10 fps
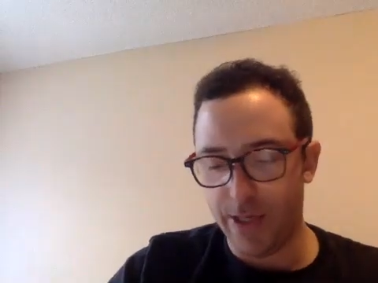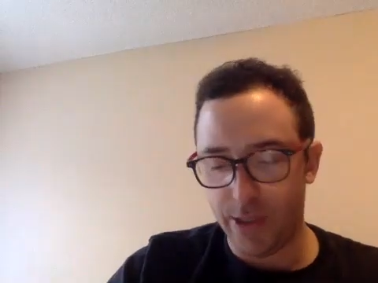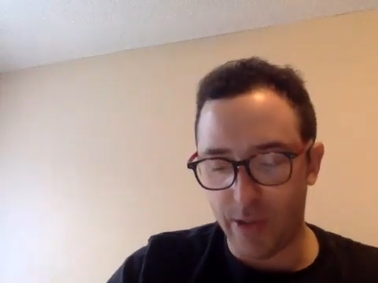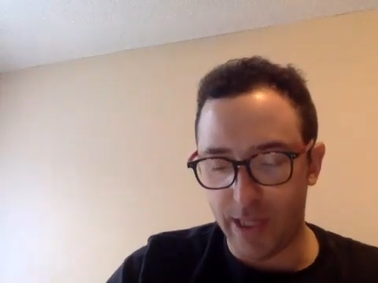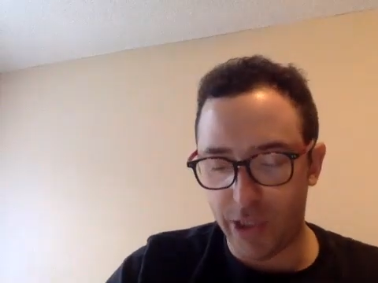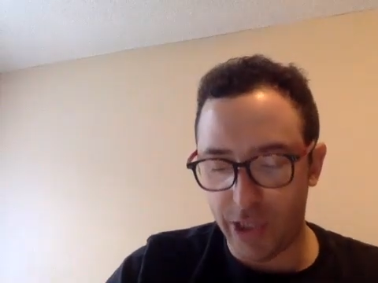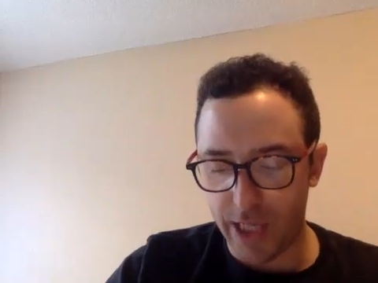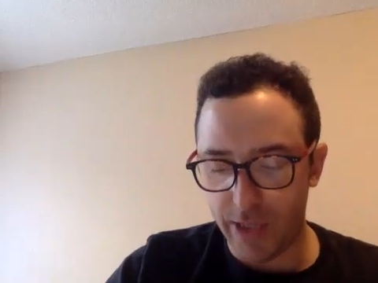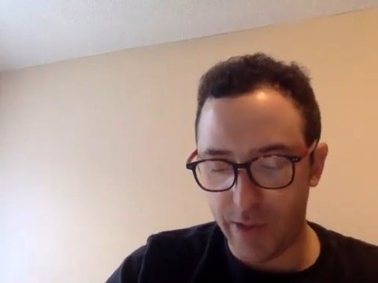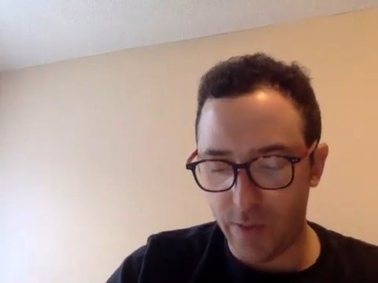So I
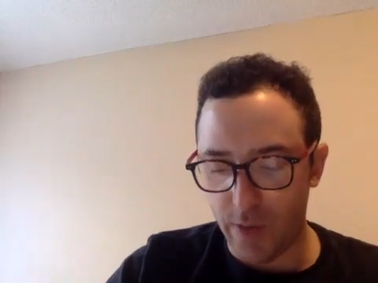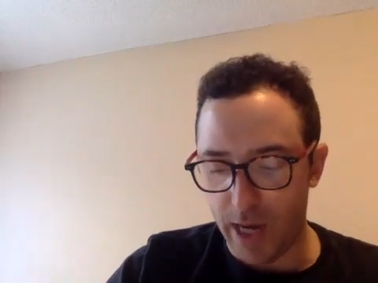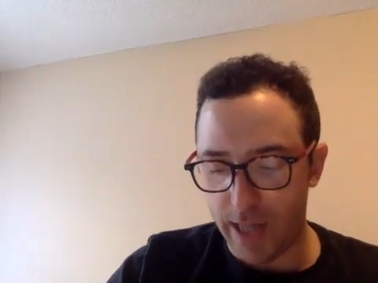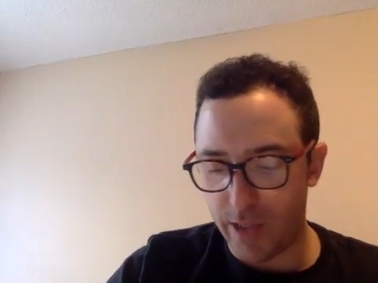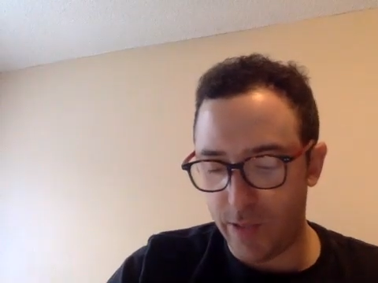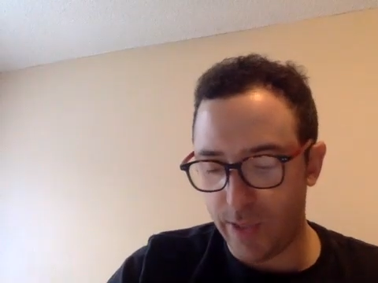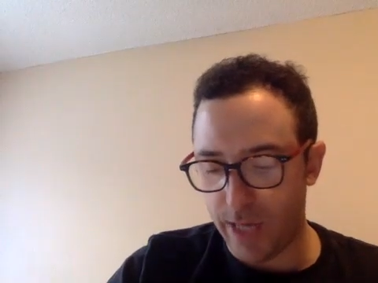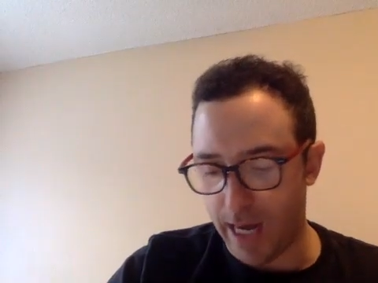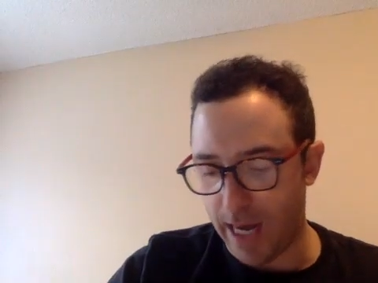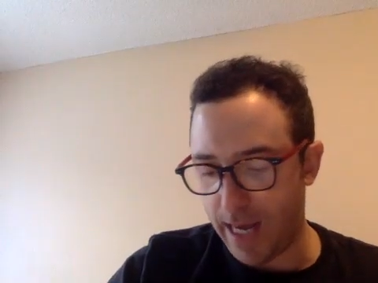change the Y to an
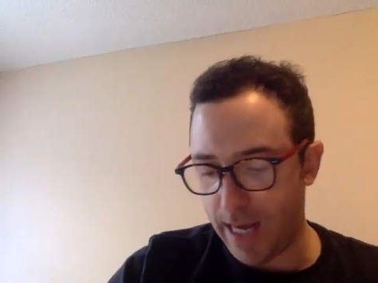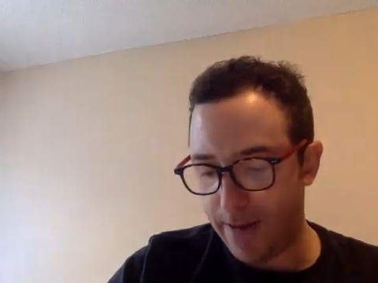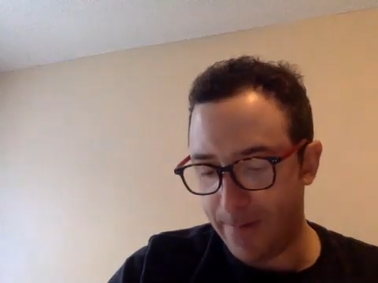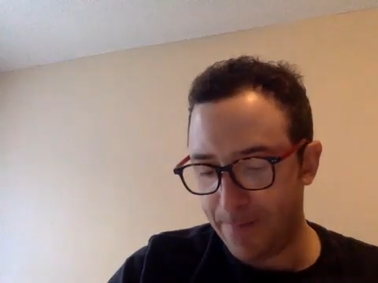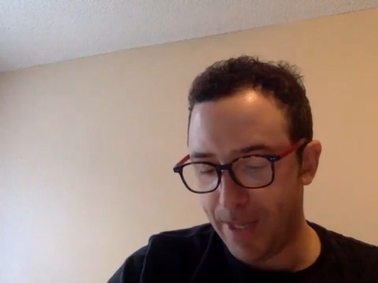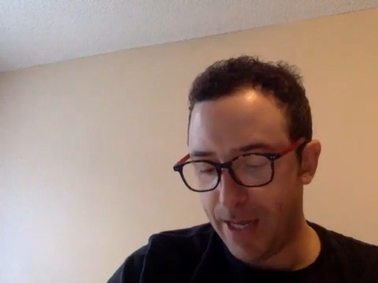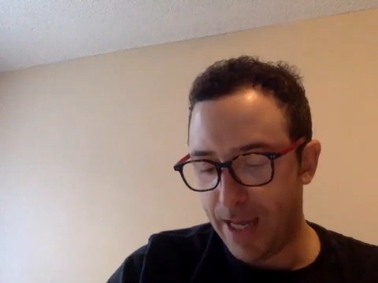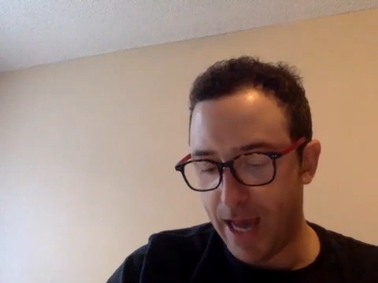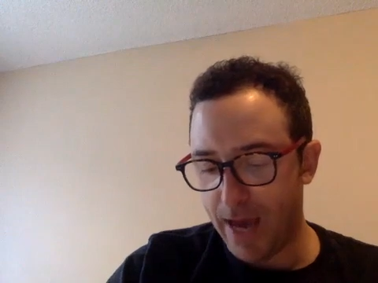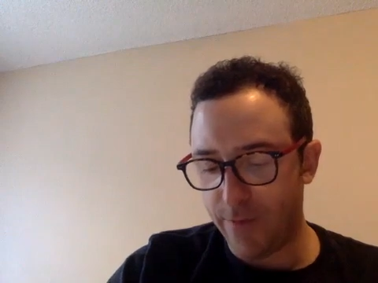I.
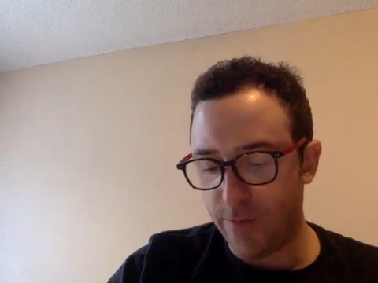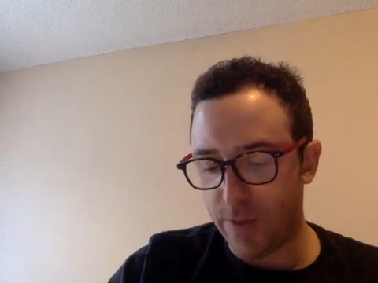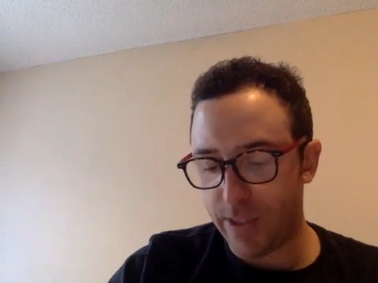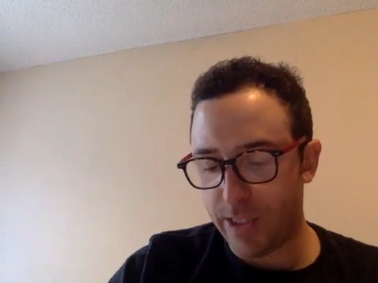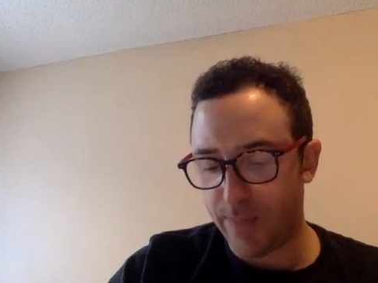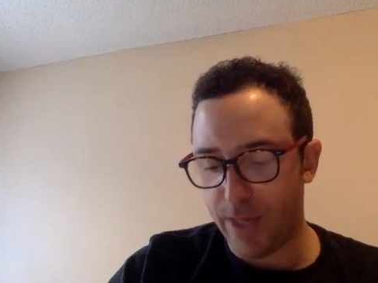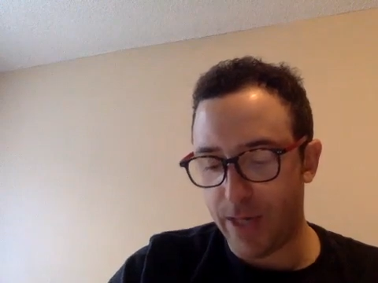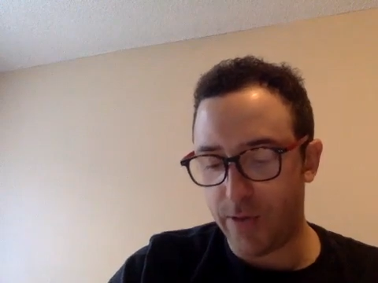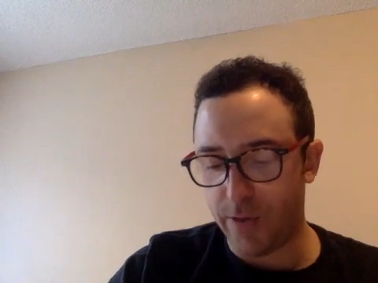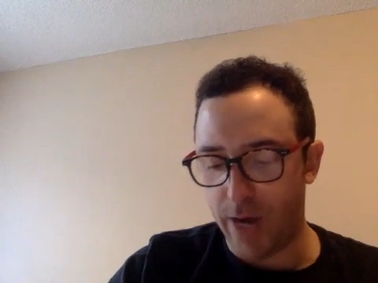Everyone
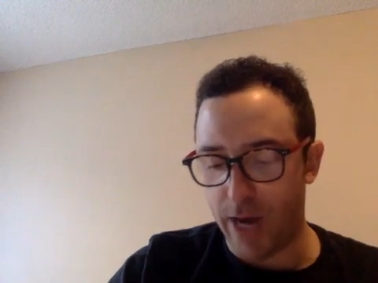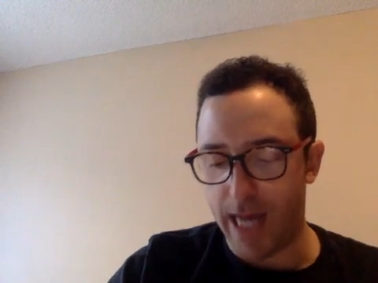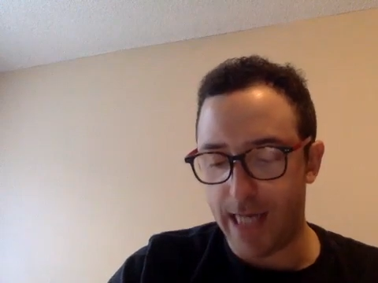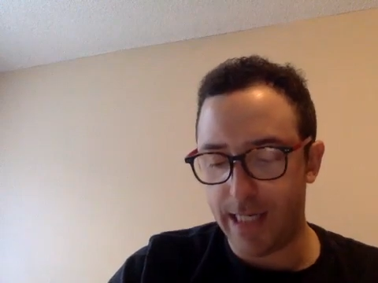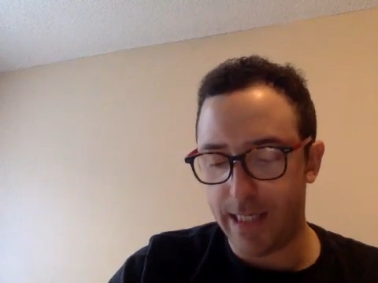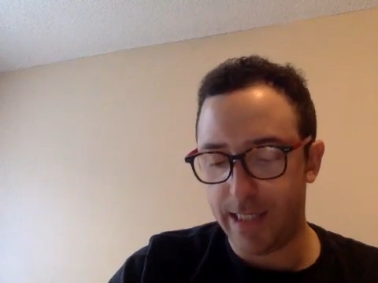spell cried.